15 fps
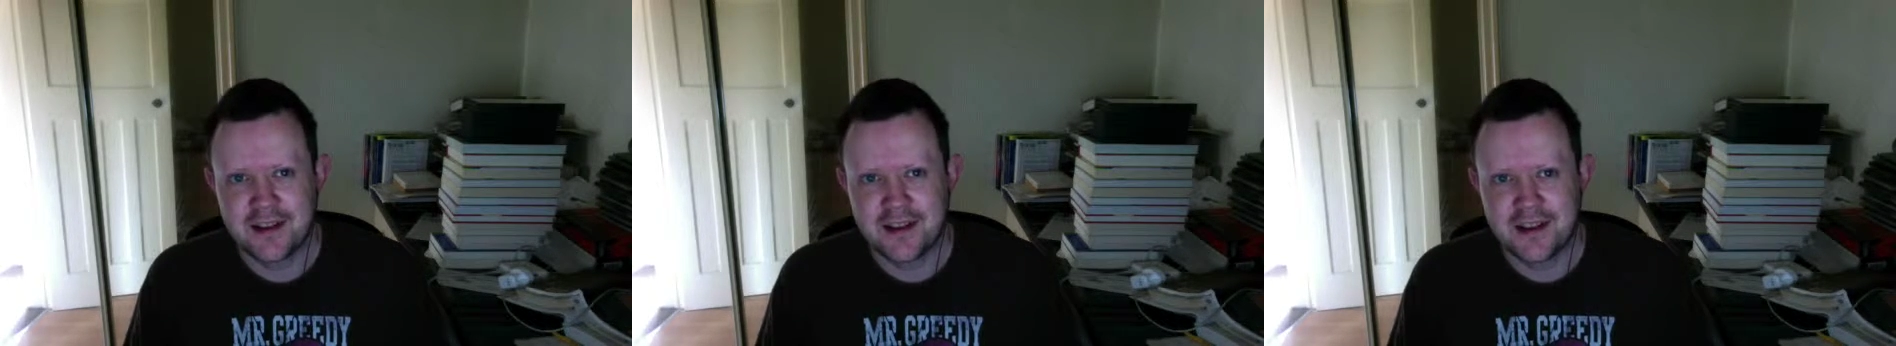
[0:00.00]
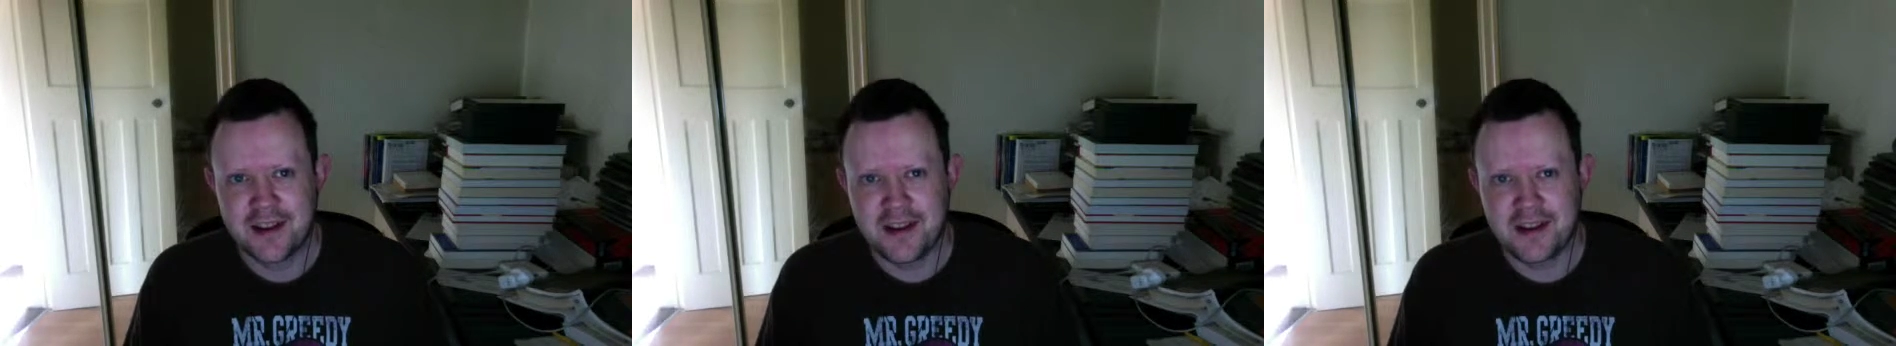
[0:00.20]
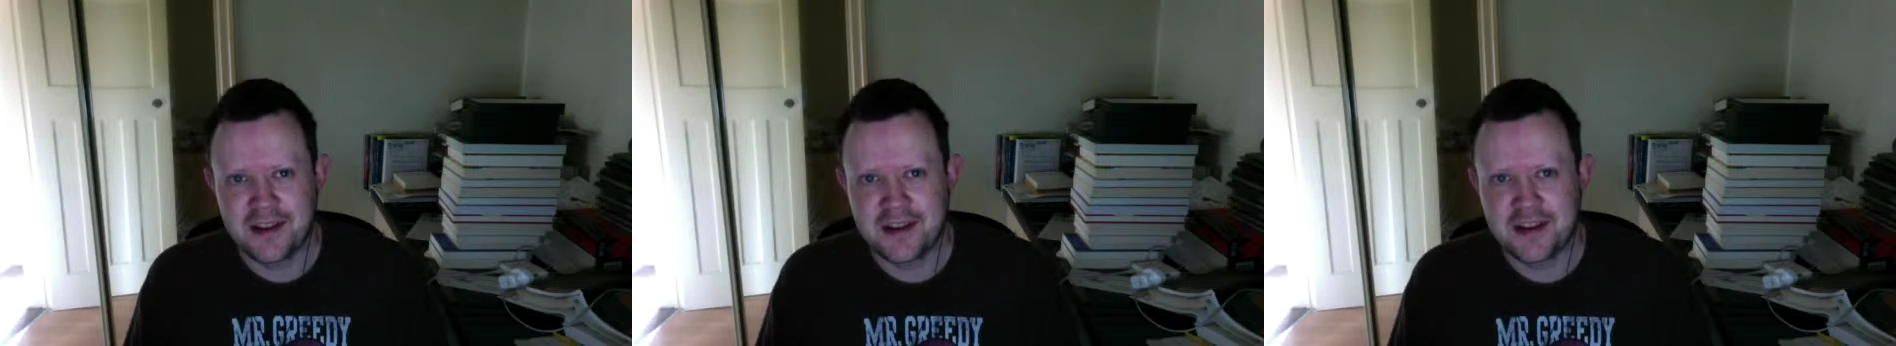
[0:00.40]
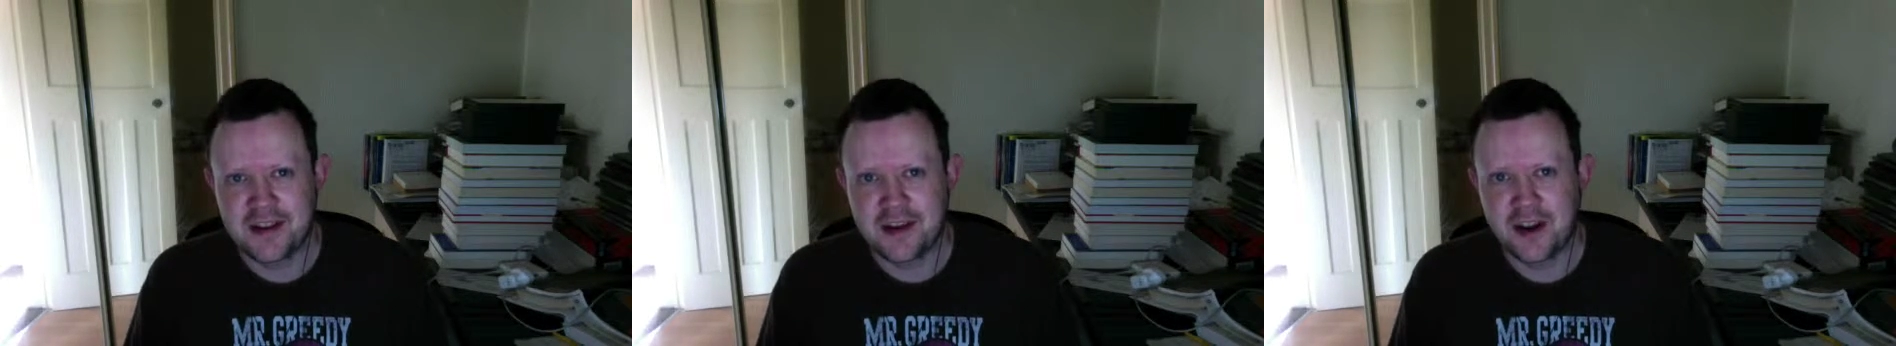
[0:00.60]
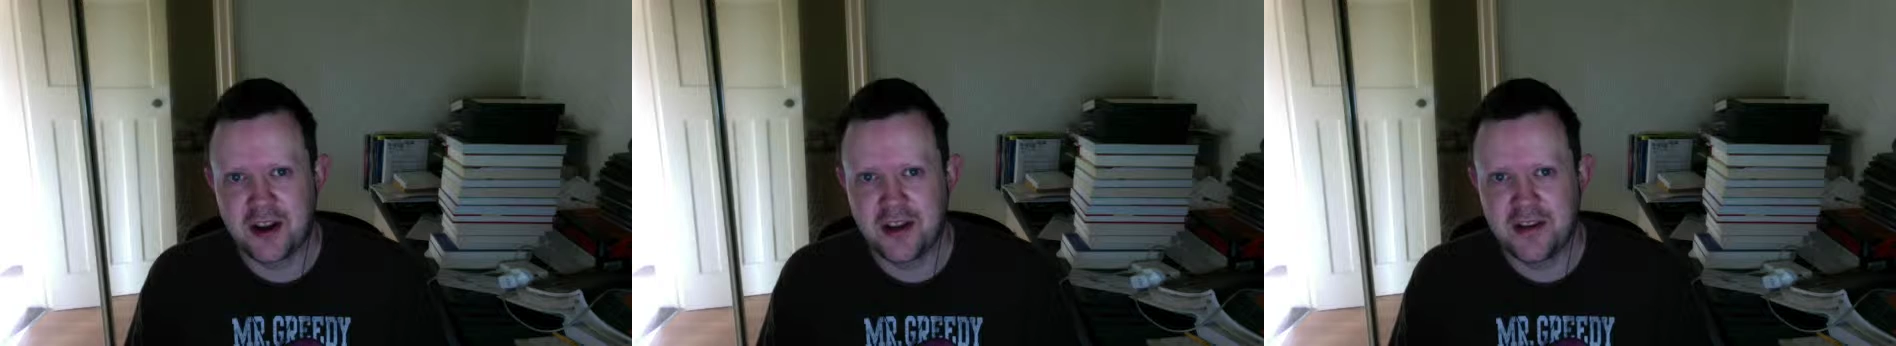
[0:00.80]
as the
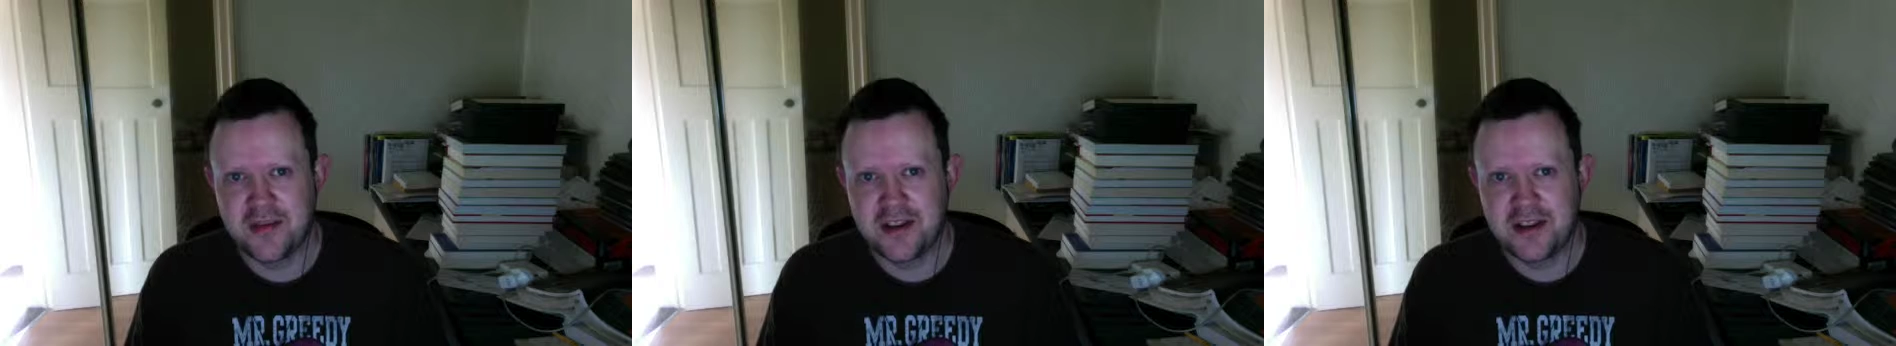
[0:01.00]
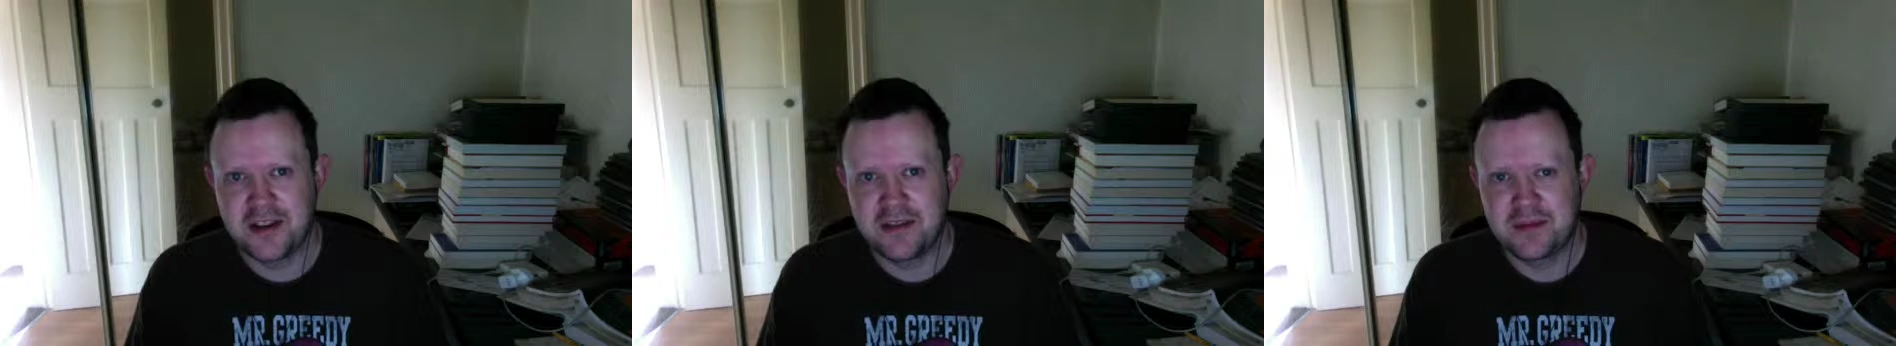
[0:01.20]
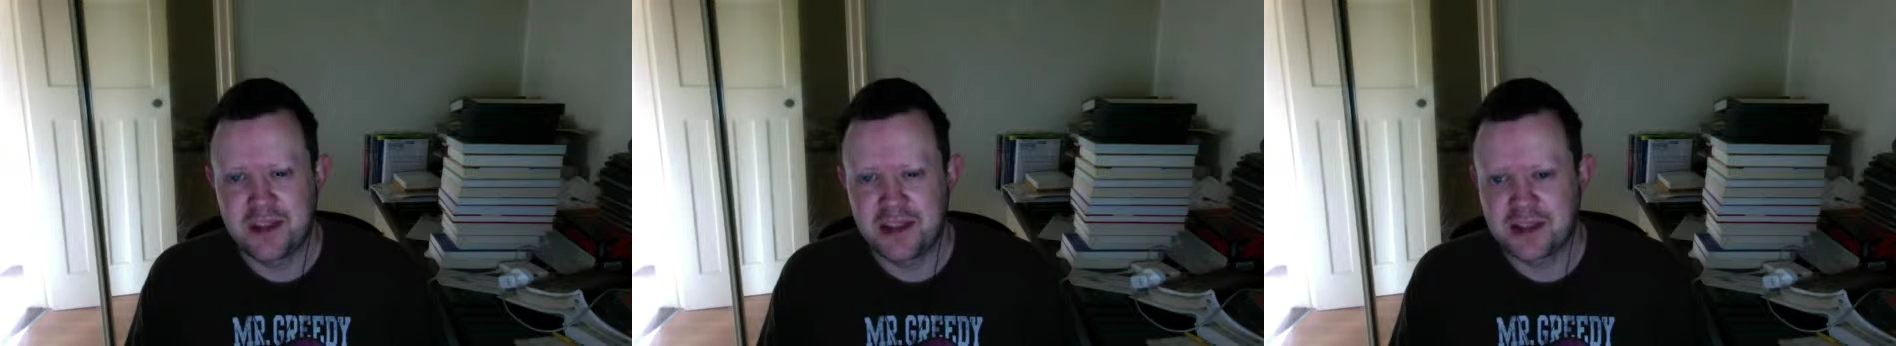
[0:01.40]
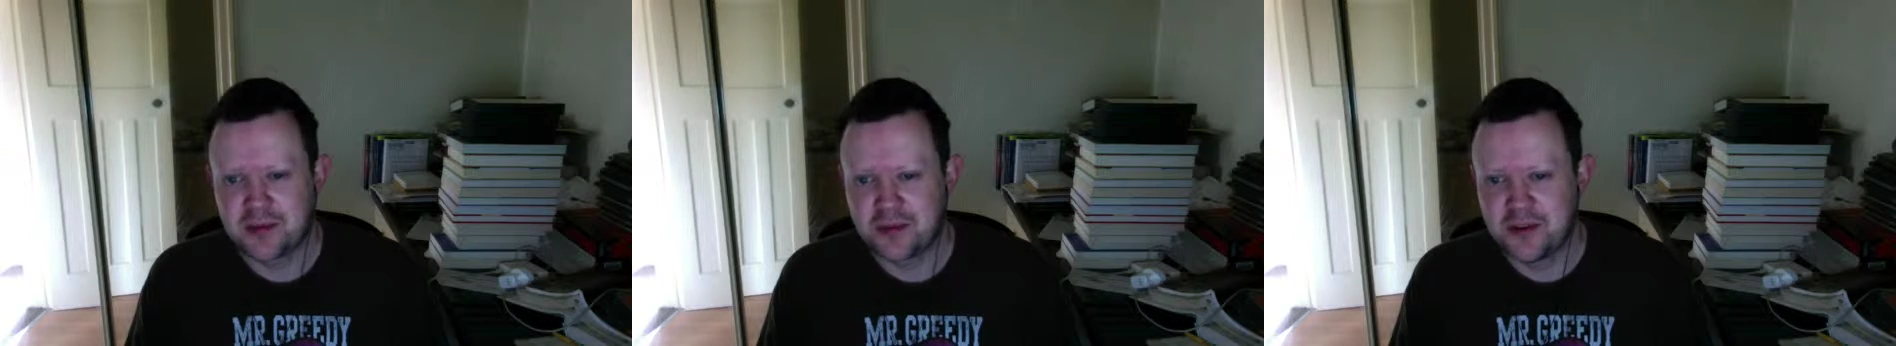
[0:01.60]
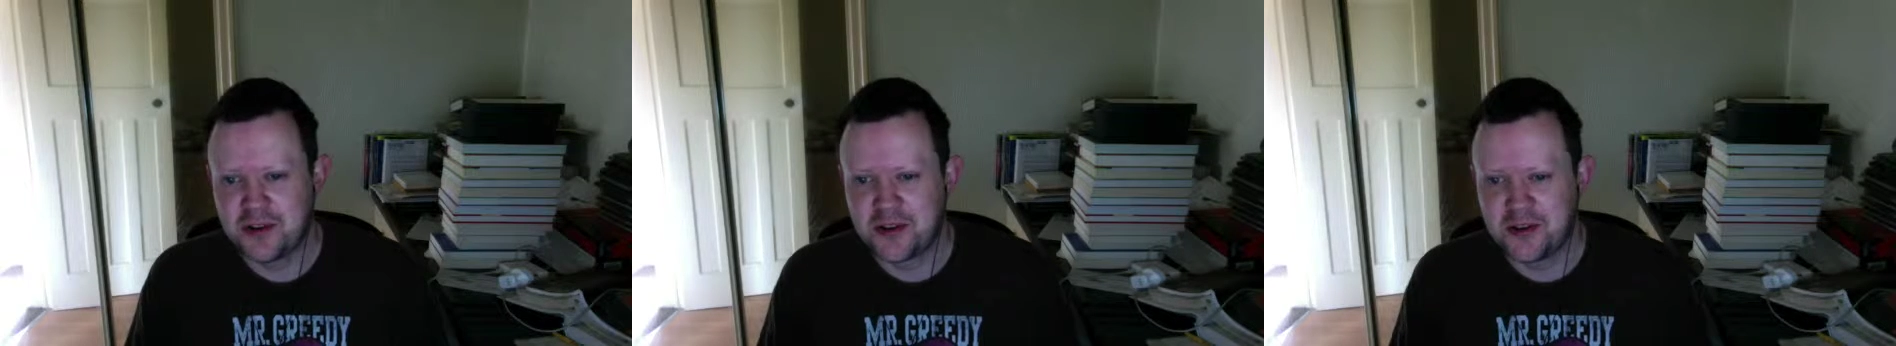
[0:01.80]
economy gets
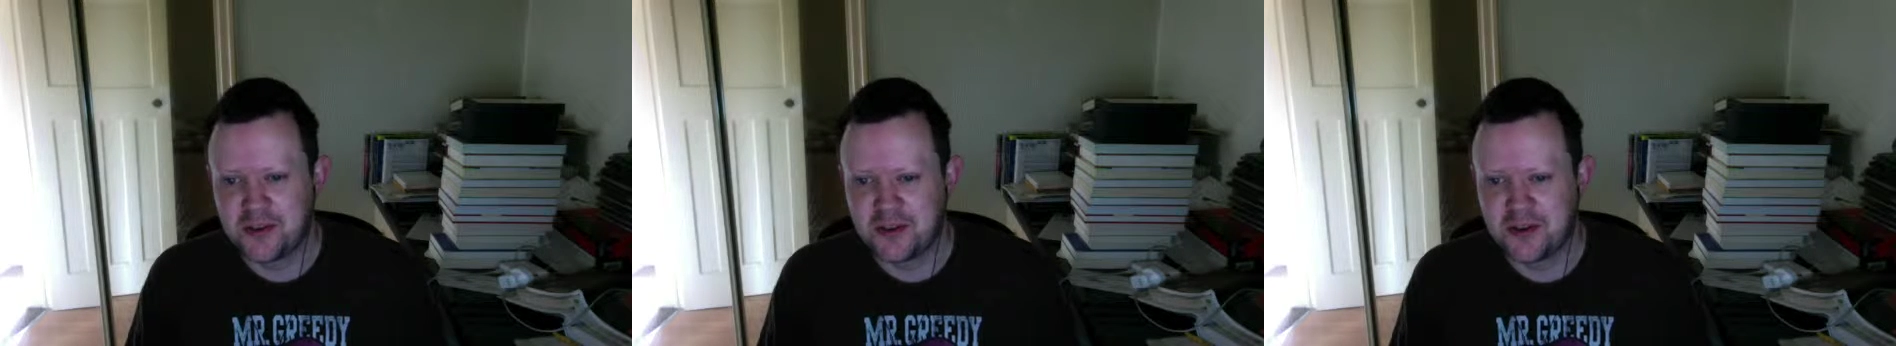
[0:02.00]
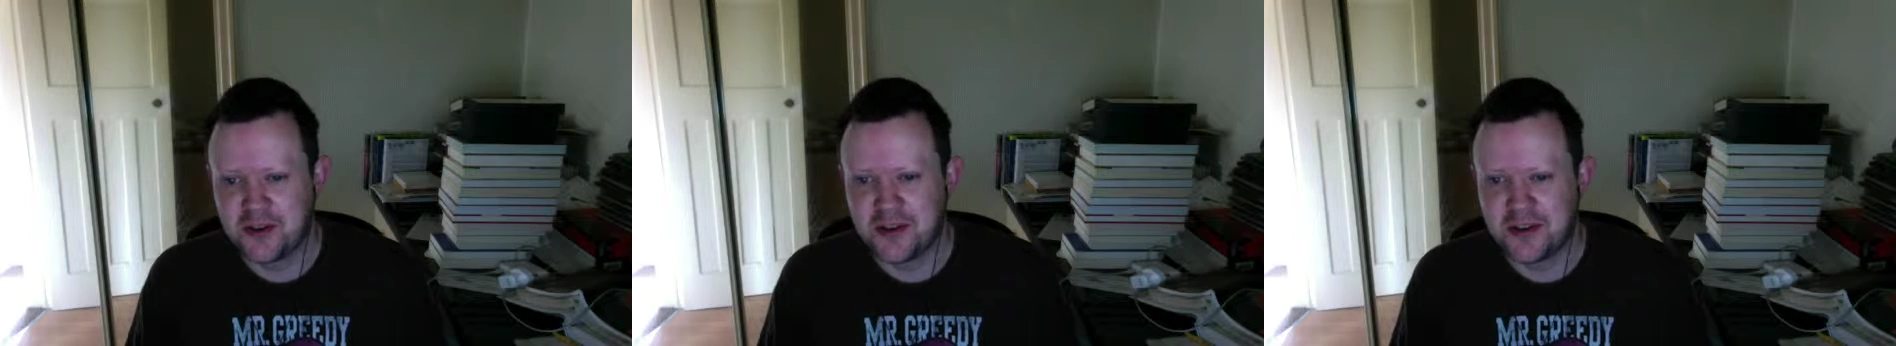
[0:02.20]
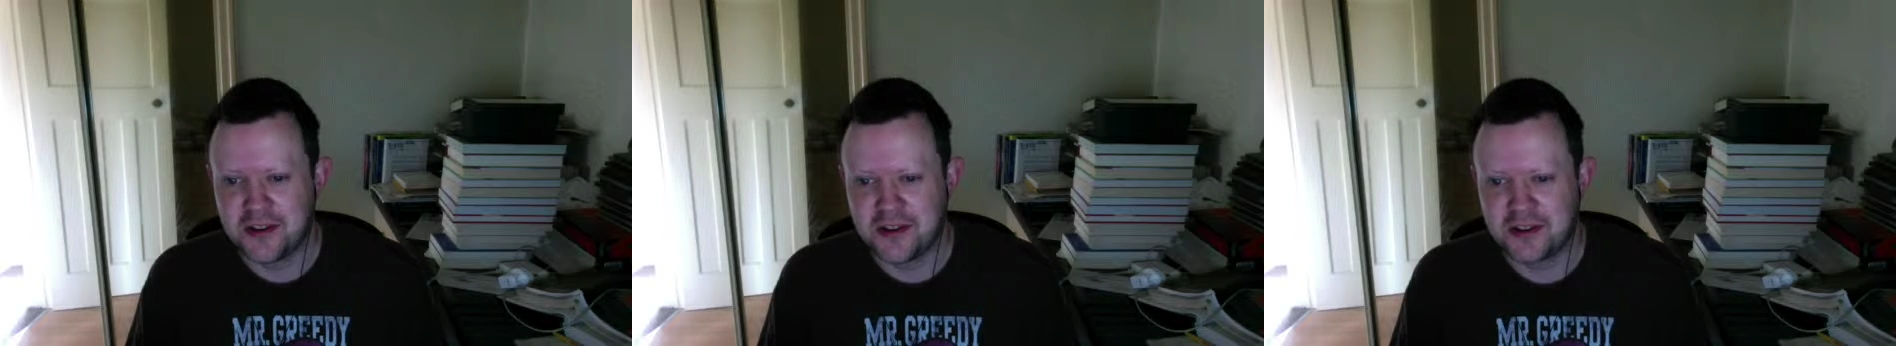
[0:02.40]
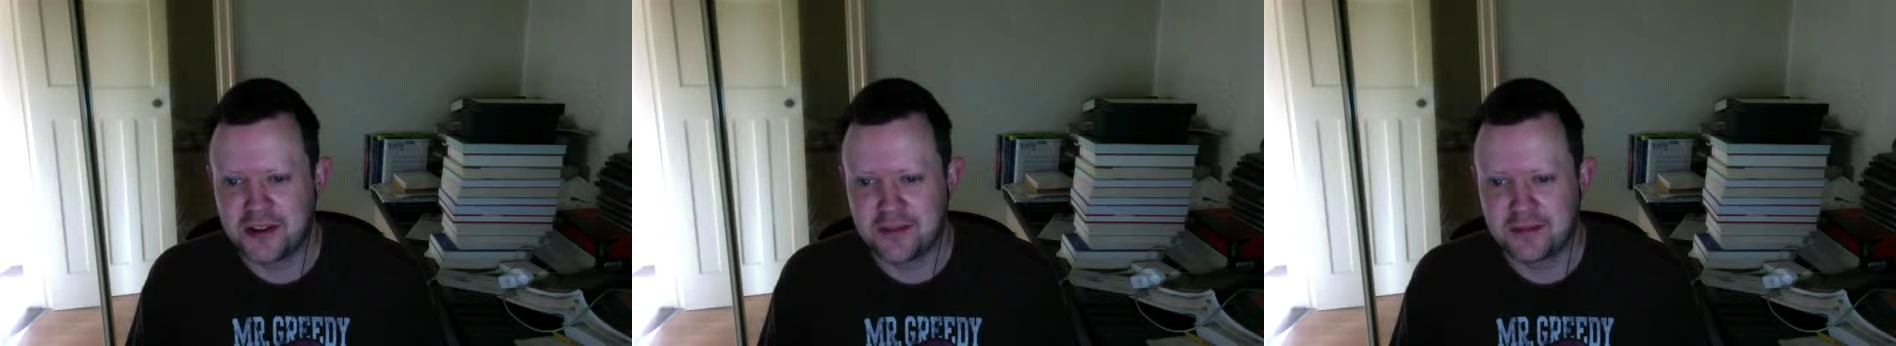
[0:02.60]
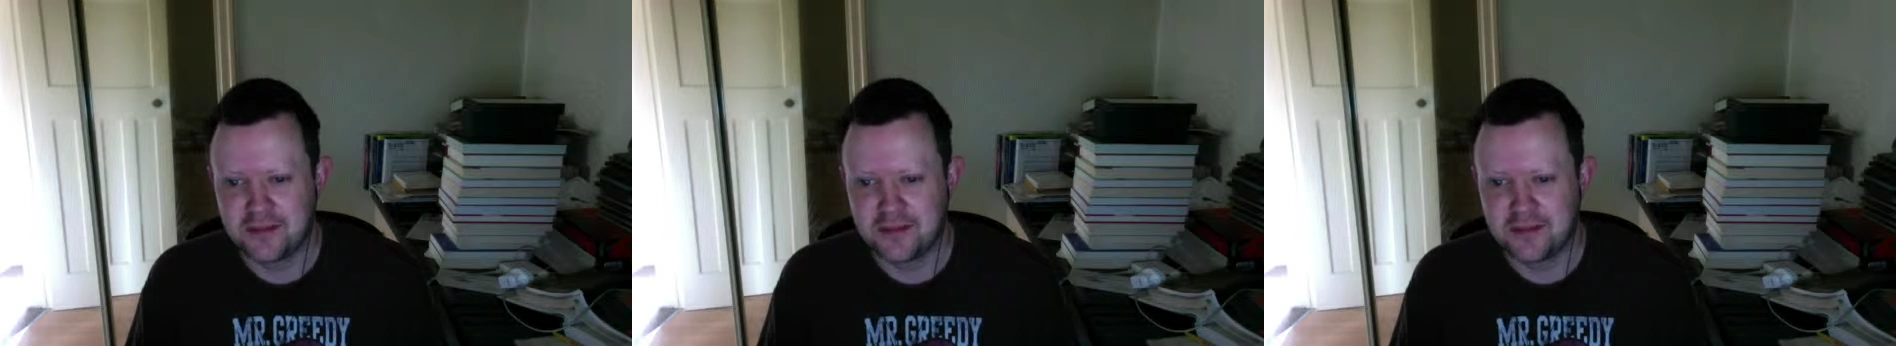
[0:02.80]
worse and worse,